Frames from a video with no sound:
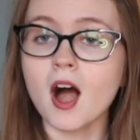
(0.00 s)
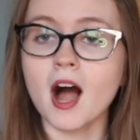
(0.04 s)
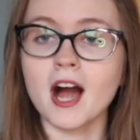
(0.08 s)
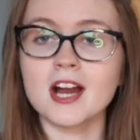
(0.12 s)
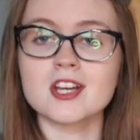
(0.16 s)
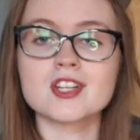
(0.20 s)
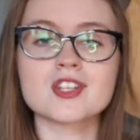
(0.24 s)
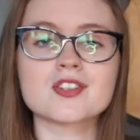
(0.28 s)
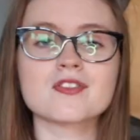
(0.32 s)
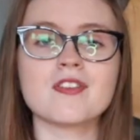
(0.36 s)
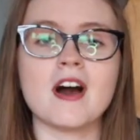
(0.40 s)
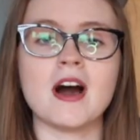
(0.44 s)

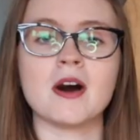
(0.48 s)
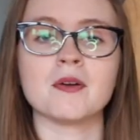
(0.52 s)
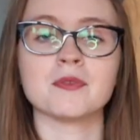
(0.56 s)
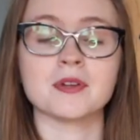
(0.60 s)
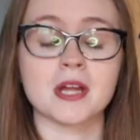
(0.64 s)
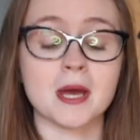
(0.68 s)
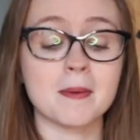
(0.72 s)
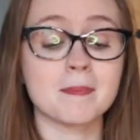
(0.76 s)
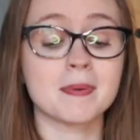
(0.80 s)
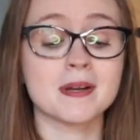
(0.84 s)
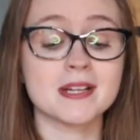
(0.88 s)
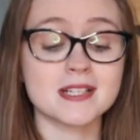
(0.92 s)
I just
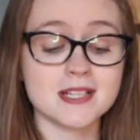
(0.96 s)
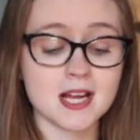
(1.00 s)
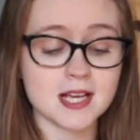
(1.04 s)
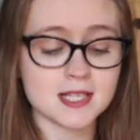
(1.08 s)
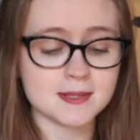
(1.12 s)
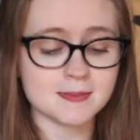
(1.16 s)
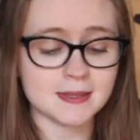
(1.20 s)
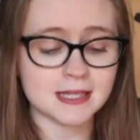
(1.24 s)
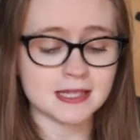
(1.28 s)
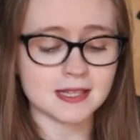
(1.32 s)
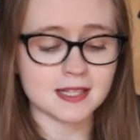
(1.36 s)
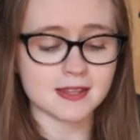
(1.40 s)
found it. But it
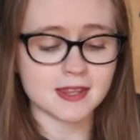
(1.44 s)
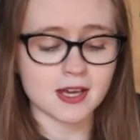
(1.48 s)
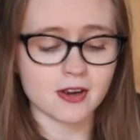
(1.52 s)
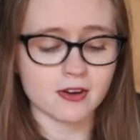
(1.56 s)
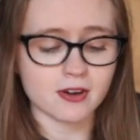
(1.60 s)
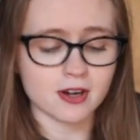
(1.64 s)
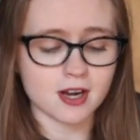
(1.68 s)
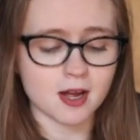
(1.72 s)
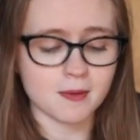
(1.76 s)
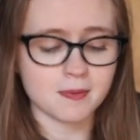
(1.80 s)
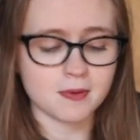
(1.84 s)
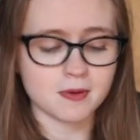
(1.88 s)
does mean that there
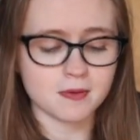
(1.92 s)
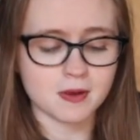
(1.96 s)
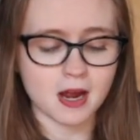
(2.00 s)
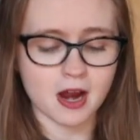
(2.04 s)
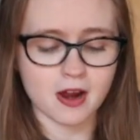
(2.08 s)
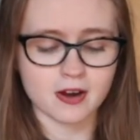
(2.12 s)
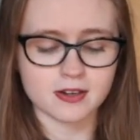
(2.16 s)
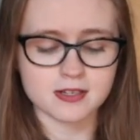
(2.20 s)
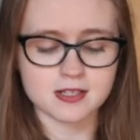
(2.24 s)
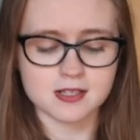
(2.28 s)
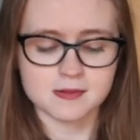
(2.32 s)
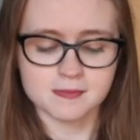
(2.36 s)
are a couple
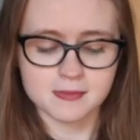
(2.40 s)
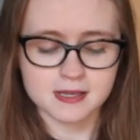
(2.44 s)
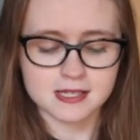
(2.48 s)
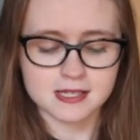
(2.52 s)
characters